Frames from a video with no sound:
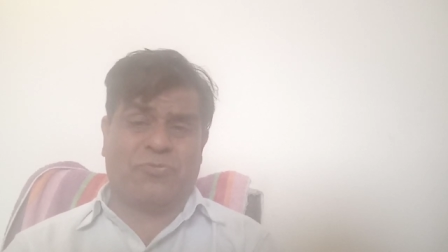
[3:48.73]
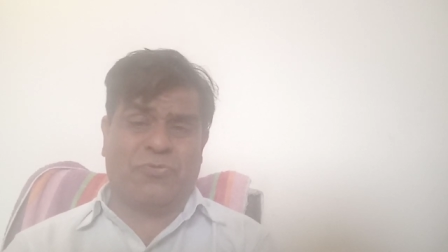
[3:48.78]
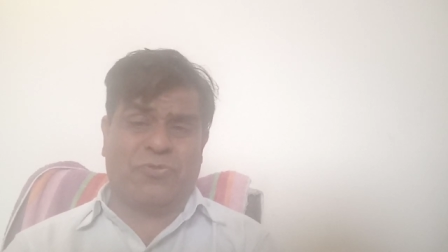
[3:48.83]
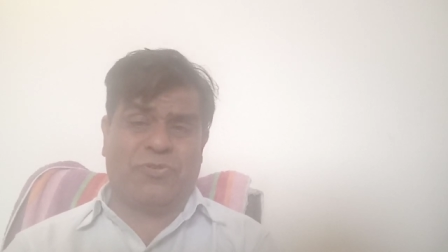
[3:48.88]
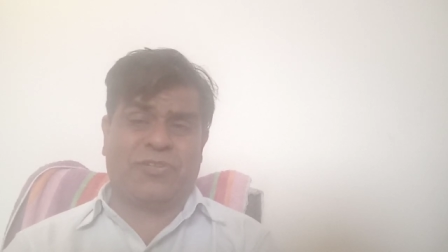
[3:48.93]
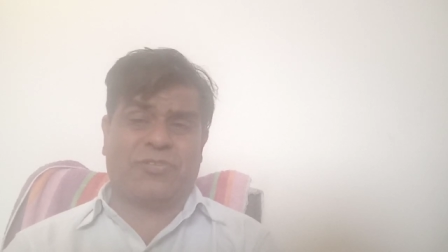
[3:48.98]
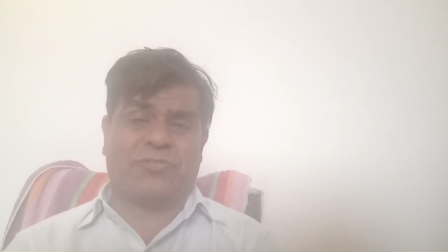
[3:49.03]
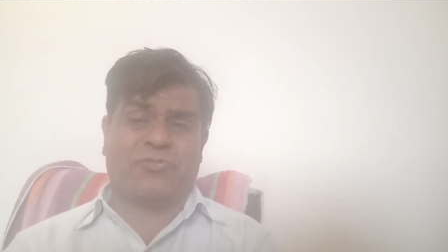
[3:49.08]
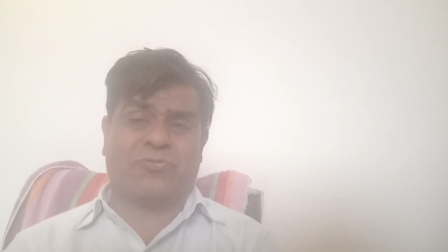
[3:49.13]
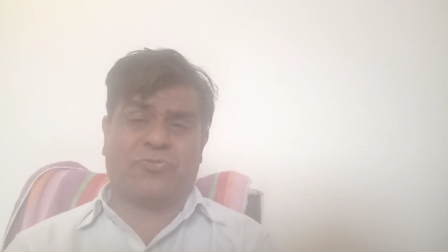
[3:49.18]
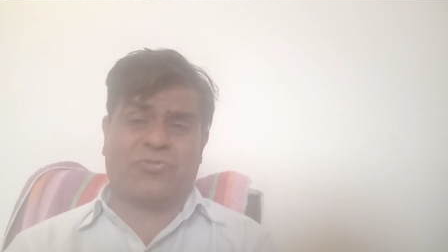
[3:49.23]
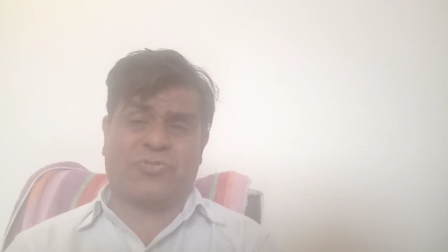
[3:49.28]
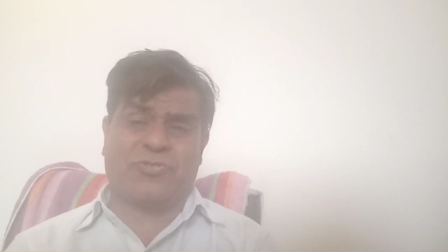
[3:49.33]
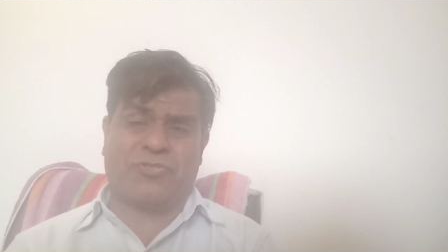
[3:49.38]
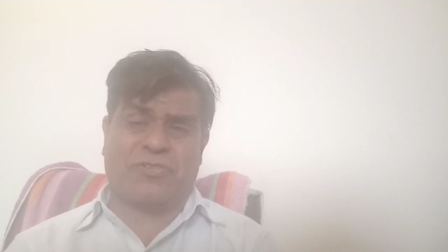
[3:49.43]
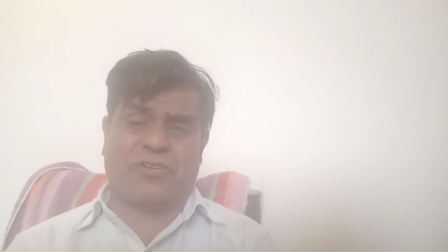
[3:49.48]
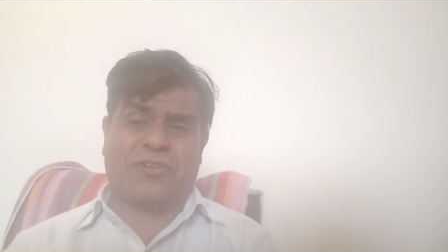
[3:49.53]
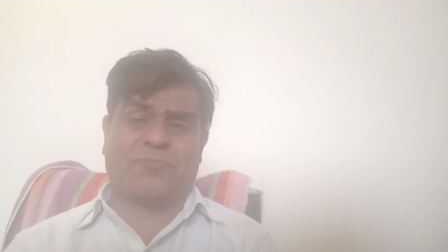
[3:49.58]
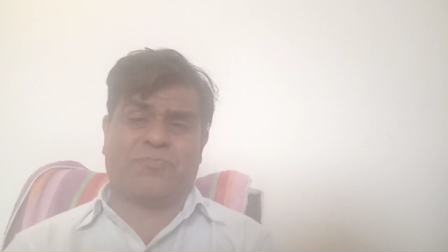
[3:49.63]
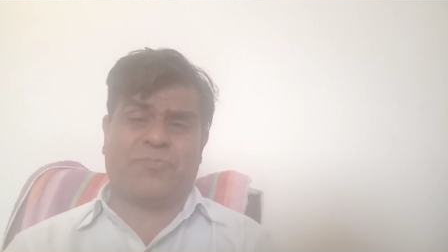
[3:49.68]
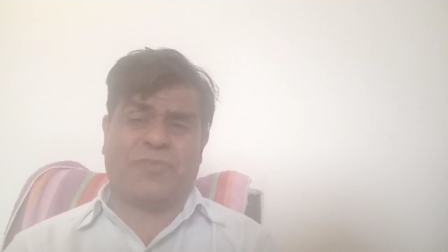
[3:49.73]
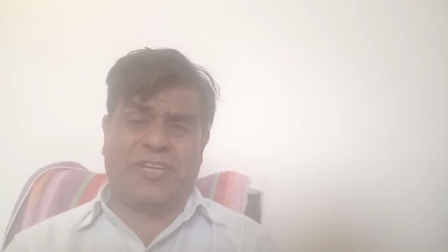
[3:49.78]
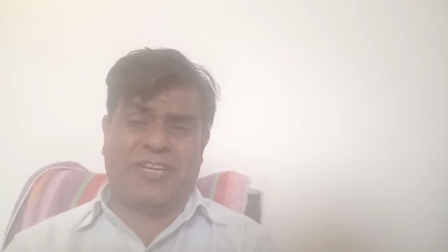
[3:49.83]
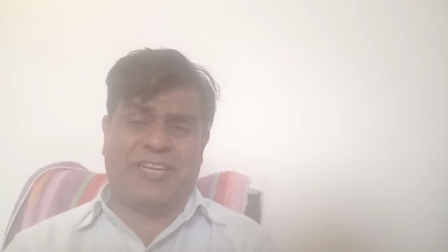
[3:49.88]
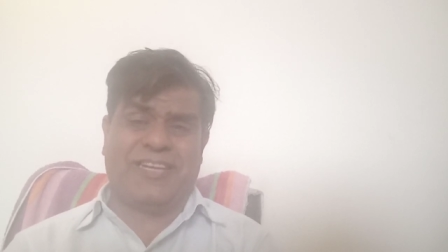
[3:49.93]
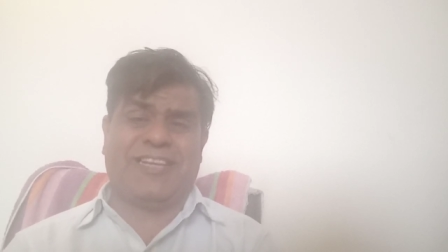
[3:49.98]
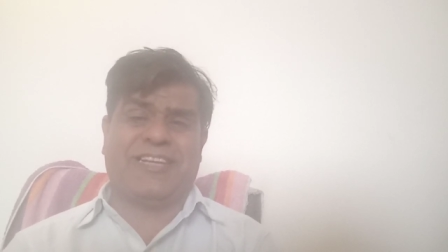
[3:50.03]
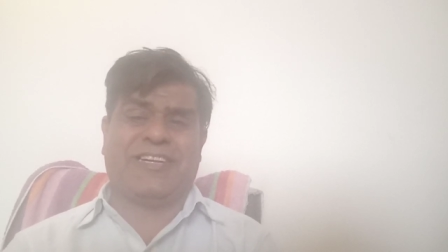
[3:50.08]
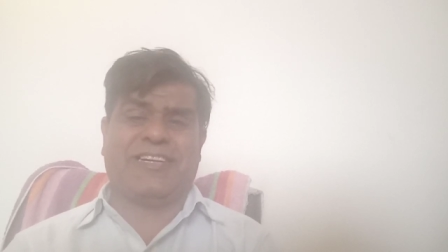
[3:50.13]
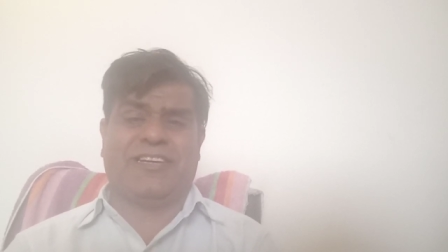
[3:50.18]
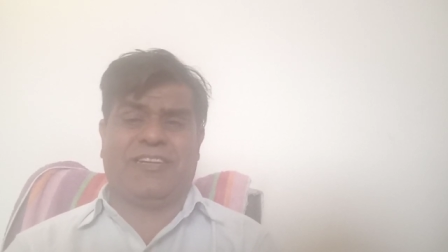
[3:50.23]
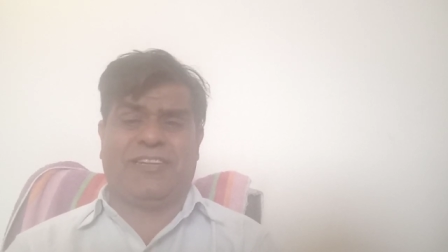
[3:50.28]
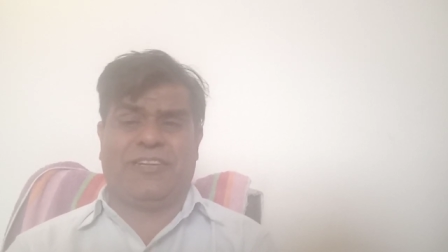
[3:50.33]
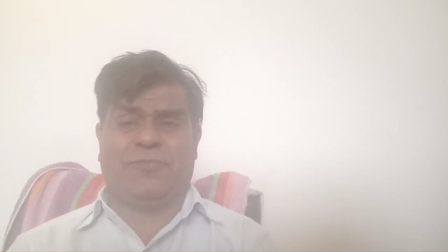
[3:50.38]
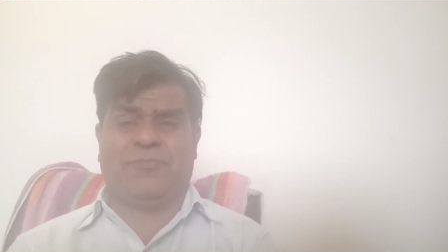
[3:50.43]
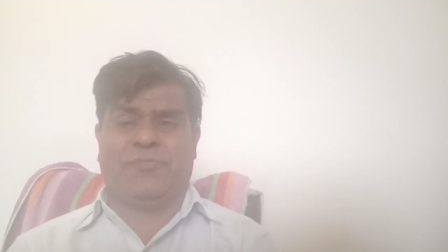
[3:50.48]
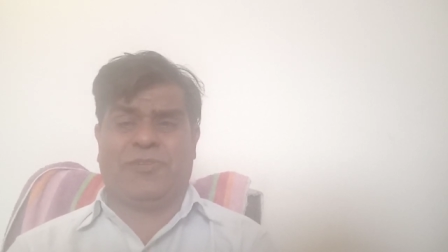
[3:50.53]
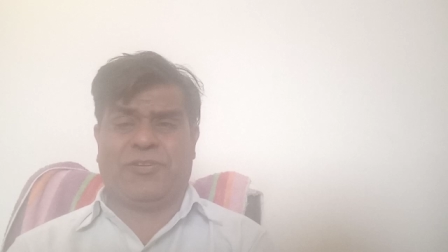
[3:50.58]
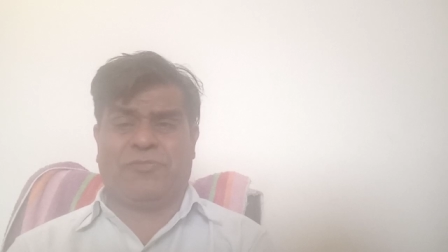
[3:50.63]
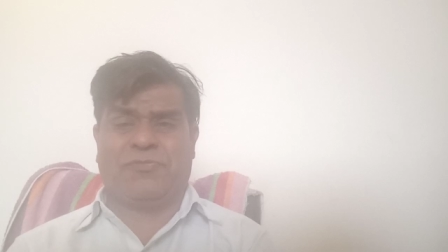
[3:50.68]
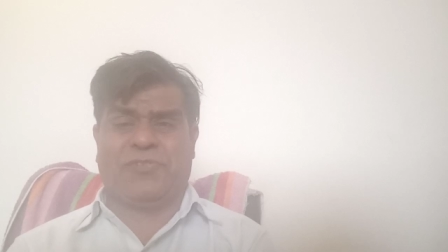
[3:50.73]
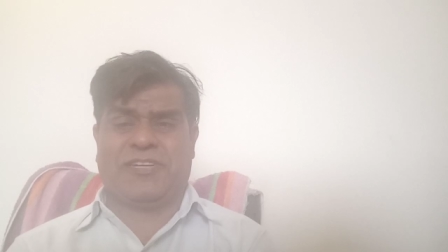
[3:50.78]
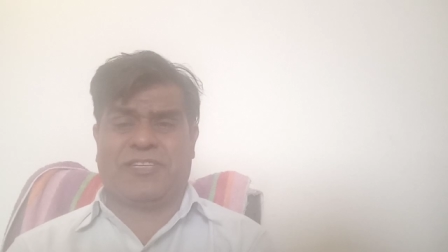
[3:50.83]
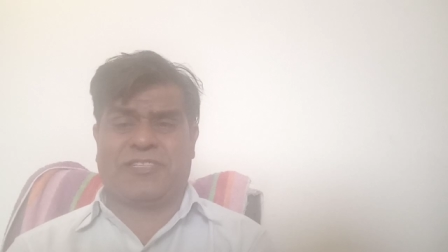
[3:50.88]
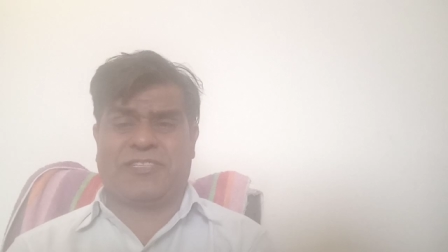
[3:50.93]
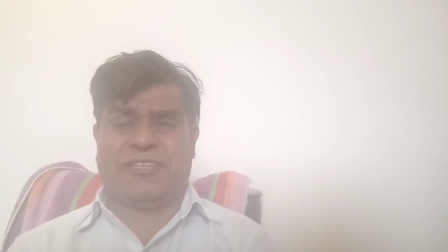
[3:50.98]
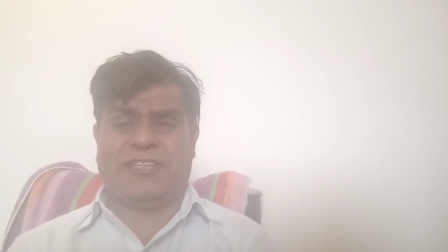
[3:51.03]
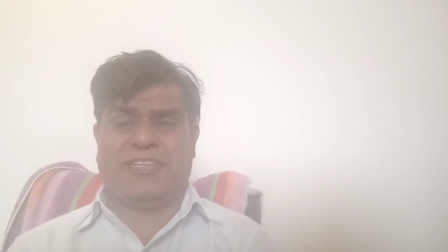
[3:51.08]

going to stop illegal immigrants.